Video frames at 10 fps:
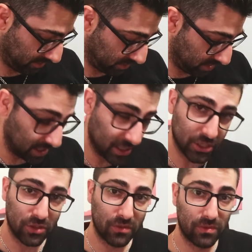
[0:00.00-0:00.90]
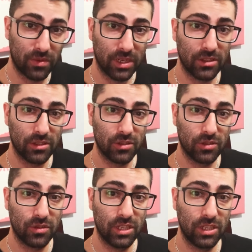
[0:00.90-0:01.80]
wearing this friggin'
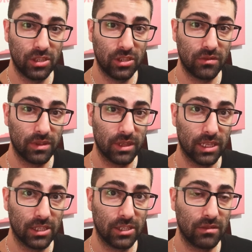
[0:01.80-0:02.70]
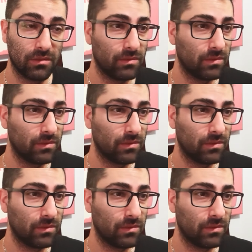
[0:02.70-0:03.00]
t-shirt for the last